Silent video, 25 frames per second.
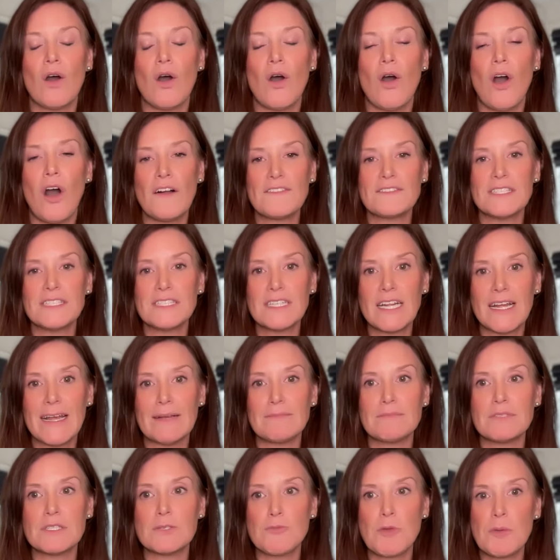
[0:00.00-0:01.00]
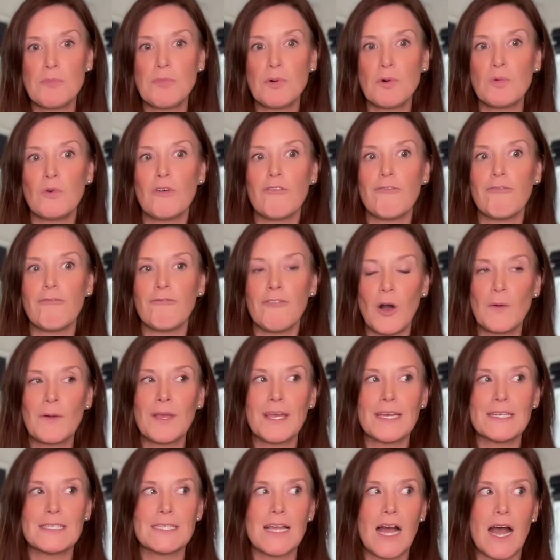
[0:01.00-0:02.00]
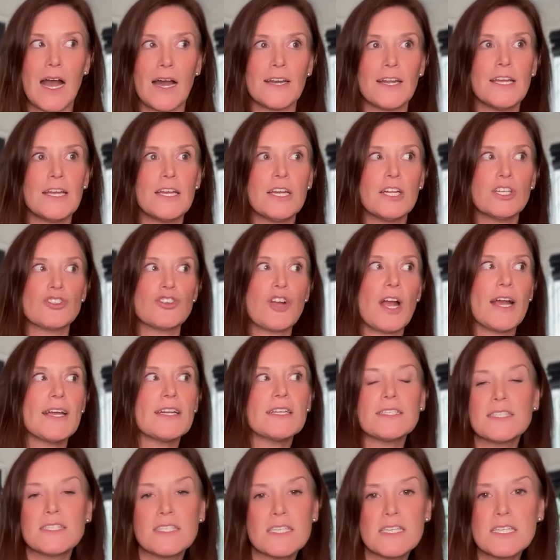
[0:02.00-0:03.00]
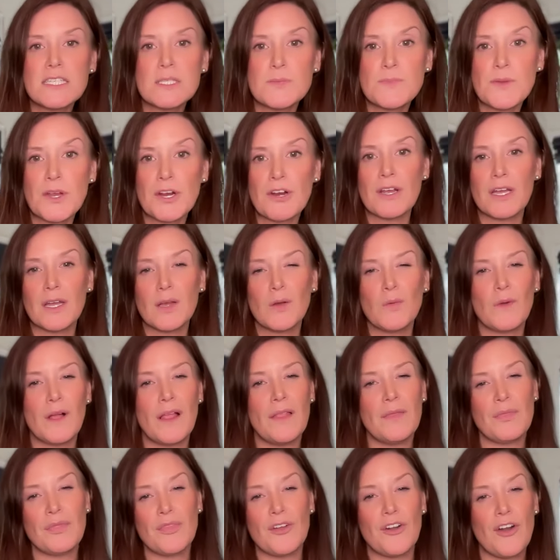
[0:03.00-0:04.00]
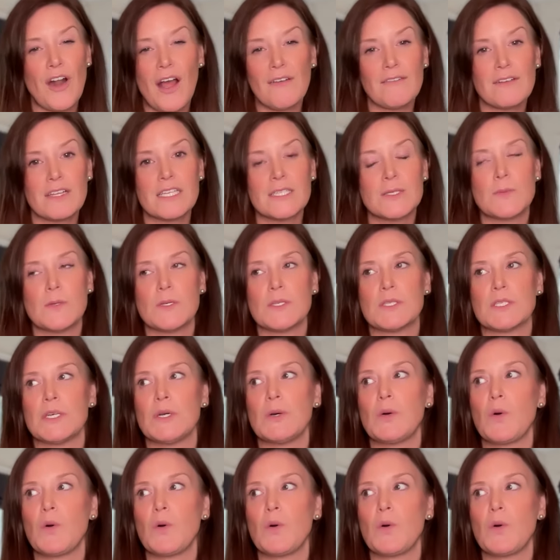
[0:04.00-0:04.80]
oftentimes people will focus on trying to see spirit when they're not really supposed to,